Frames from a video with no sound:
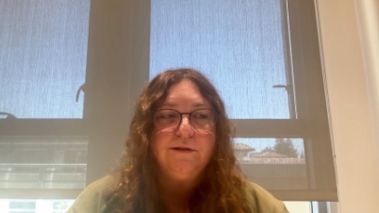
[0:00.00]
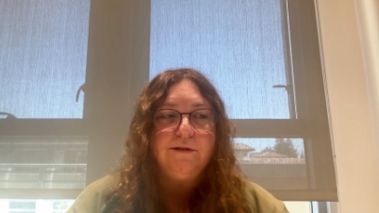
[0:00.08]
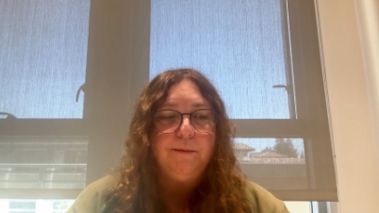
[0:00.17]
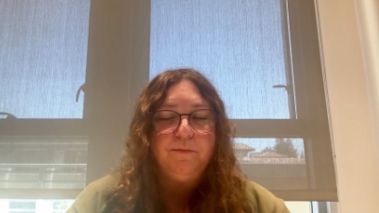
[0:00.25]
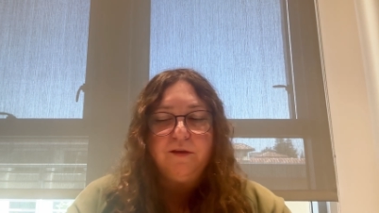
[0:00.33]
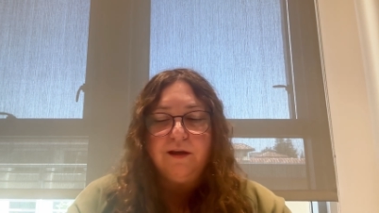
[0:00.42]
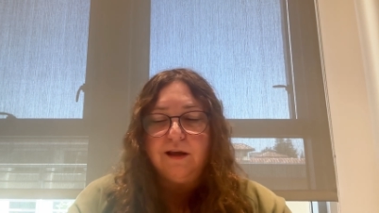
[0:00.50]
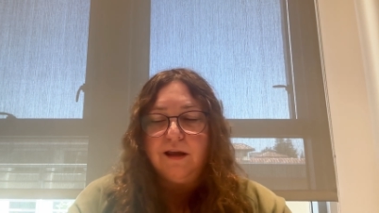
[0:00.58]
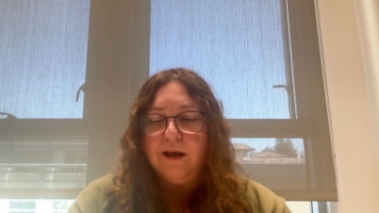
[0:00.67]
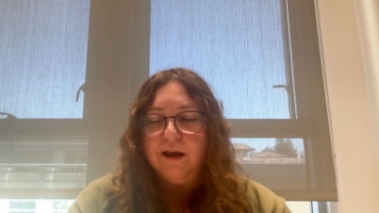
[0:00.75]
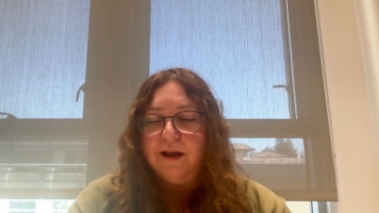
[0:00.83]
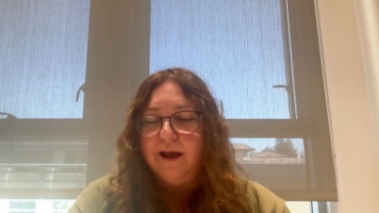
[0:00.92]
deep
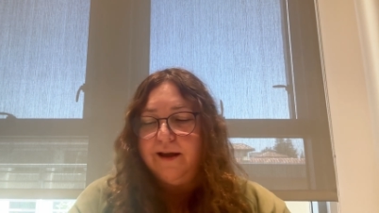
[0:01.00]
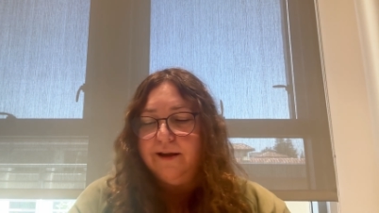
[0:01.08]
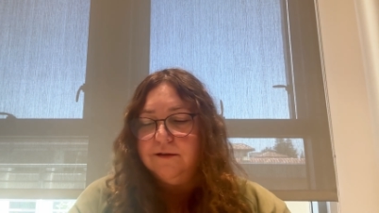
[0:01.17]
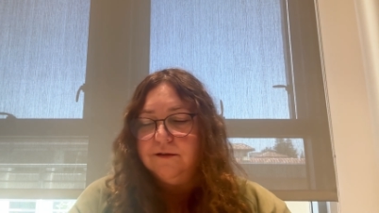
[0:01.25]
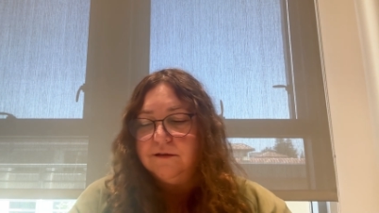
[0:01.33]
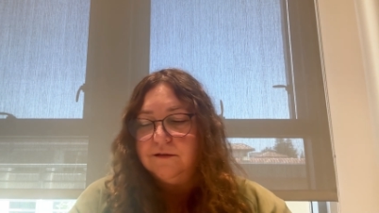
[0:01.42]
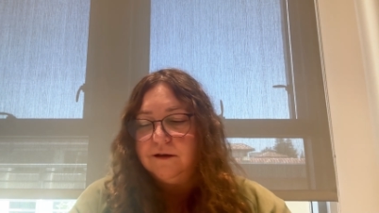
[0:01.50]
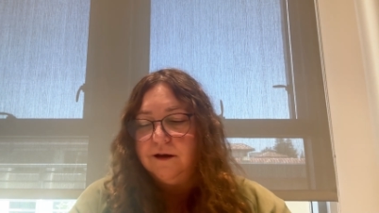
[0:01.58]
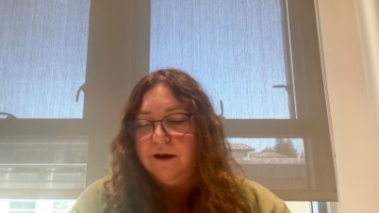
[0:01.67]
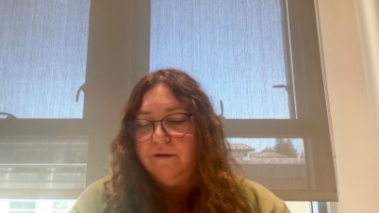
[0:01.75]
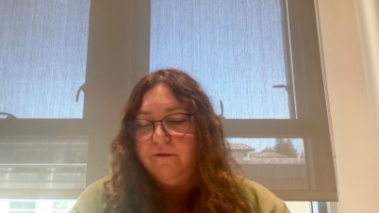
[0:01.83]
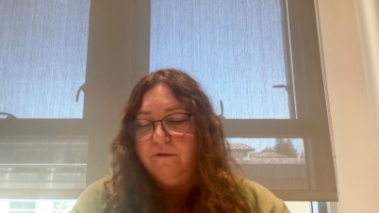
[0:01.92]
thinking and
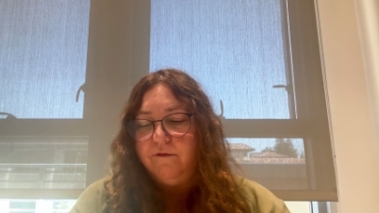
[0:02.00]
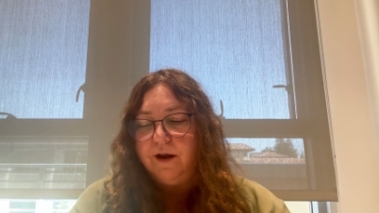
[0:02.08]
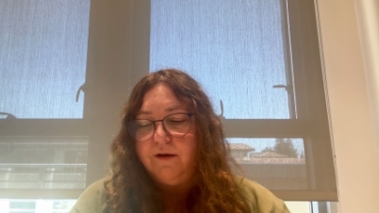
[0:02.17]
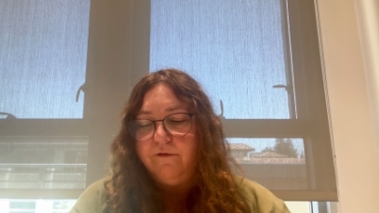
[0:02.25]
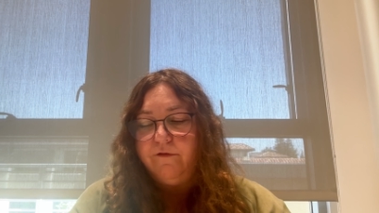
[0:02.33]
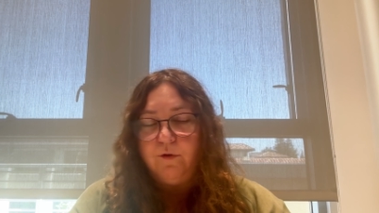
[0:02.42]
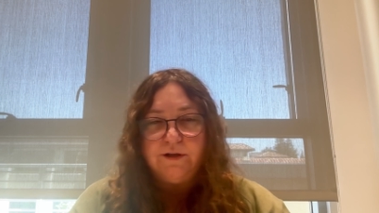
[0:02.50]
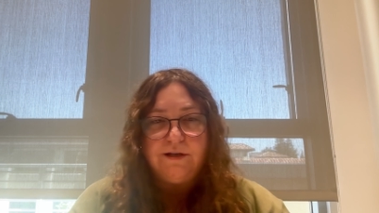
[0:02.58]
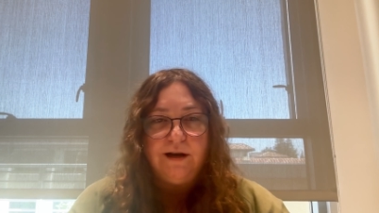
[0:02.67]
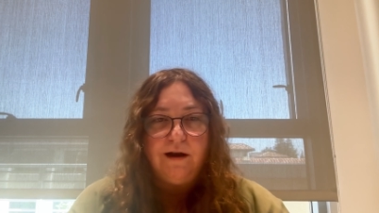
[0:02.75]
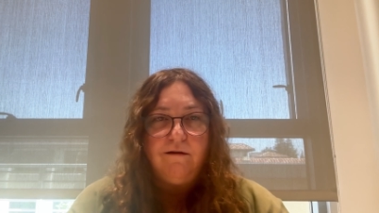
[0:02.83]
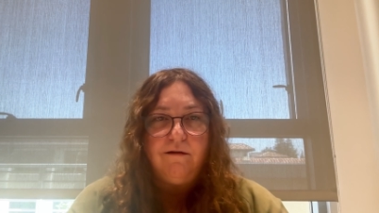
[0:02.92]

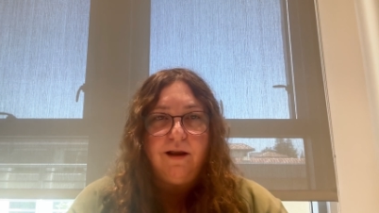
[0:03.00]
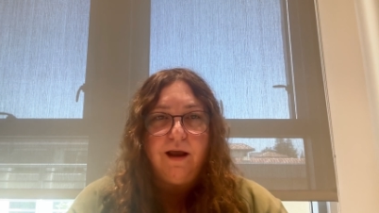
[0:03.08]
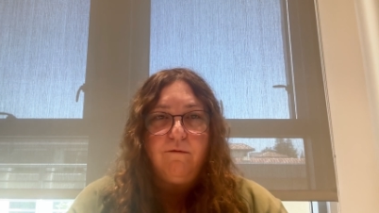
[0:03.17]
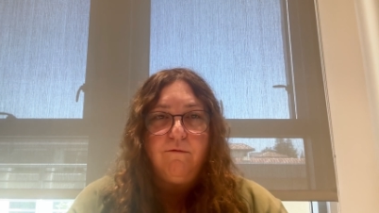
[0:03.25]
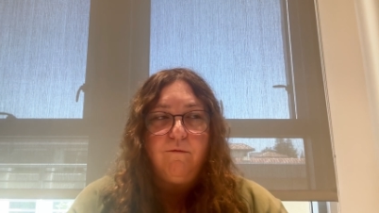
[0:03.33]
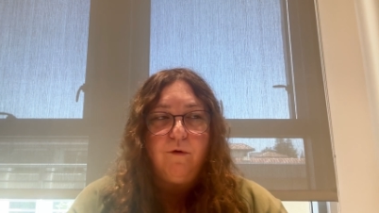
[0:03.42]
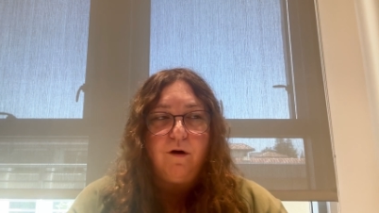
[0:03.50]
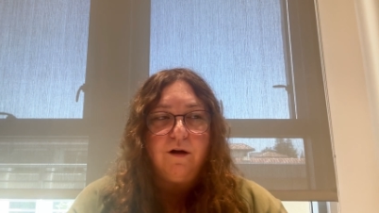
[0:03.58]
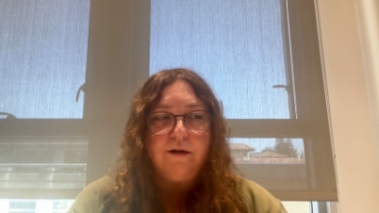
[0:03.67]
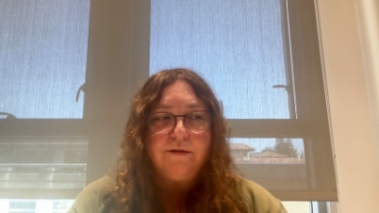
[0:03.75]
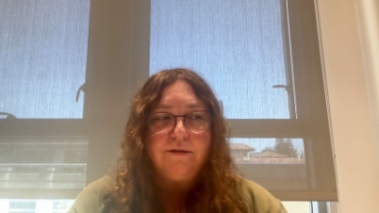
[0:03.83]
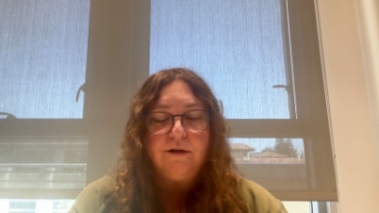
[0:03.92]
14-hour day
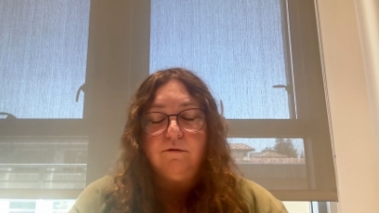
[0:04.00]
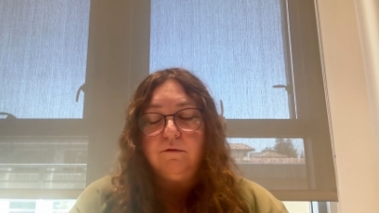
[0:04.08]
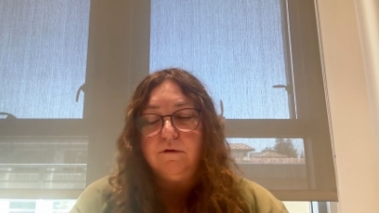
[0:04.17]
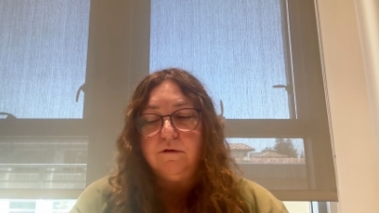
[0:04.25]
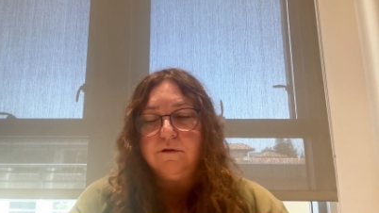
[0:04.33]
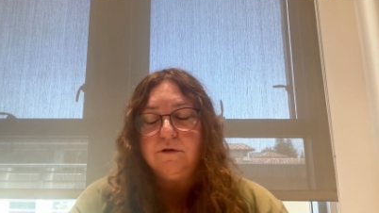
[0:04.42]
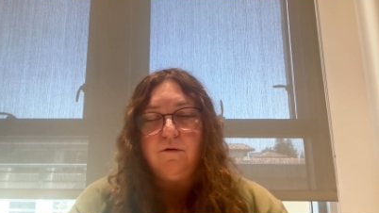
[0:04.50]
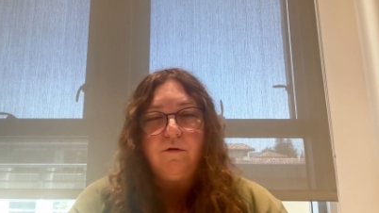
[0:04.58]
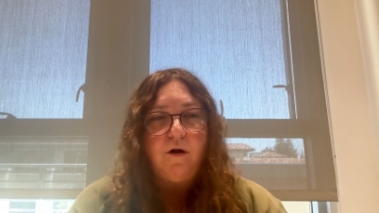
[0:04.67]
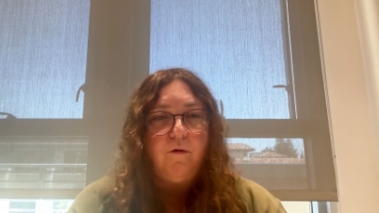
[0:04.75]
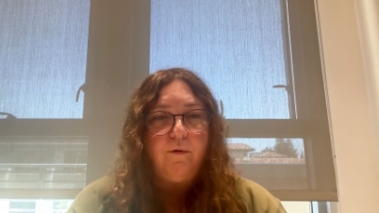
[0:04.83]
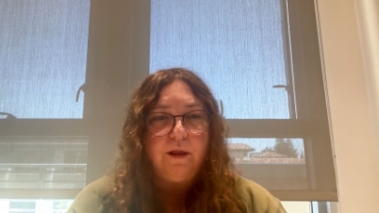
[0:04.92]
works don't
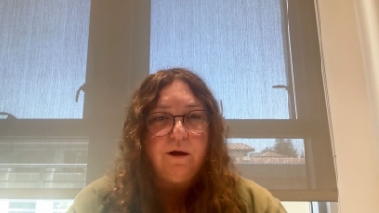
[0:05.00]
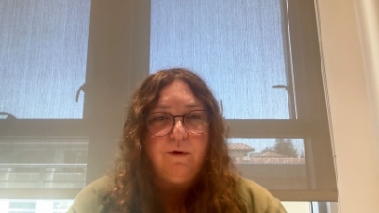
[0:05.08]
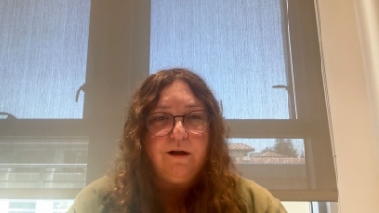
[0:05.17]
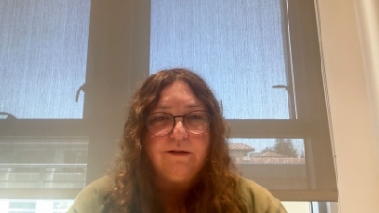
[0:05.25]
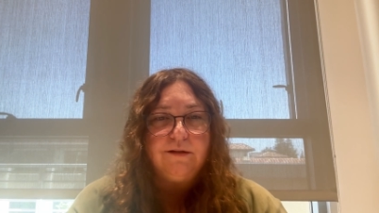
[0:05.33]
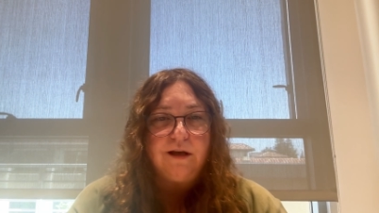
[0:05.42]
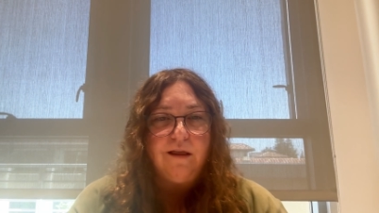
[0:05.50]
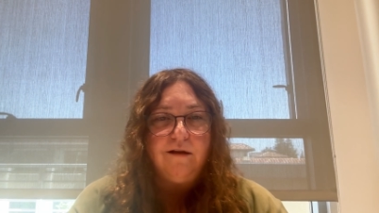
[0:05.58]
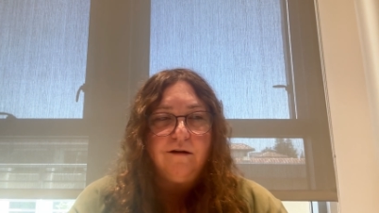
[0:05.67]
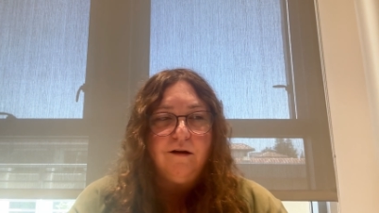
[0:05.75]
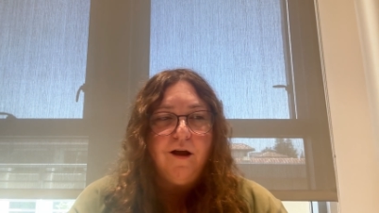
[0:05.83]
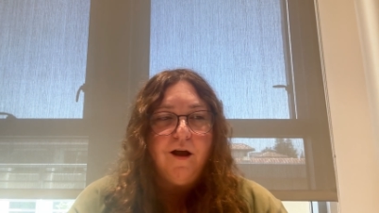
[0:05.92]
go really well
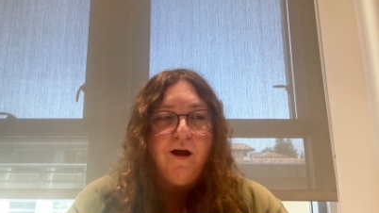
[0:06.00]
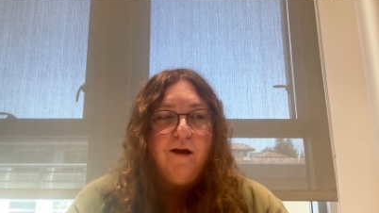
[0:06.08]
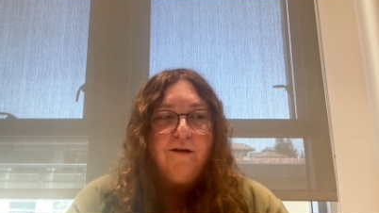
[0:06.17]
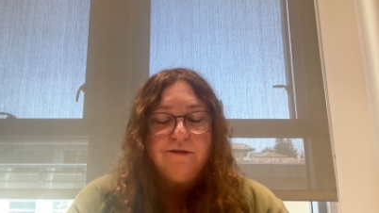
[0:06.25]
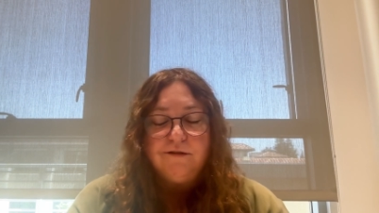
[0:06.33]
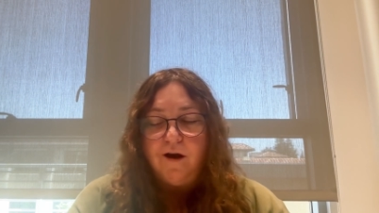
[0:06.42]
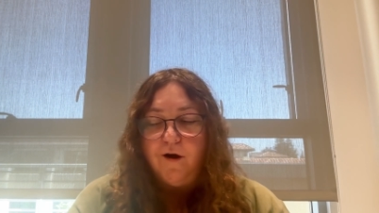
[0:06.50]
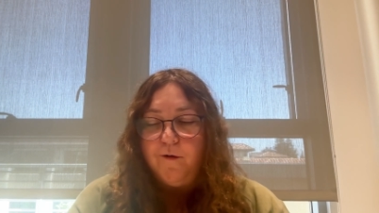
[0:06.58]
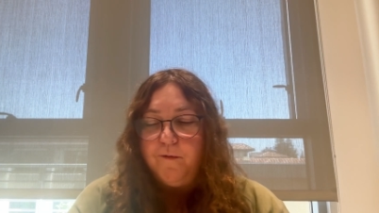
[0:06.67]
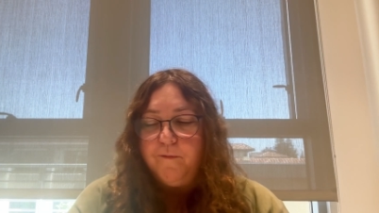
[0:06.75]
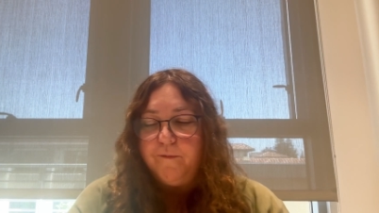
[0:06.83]
together. So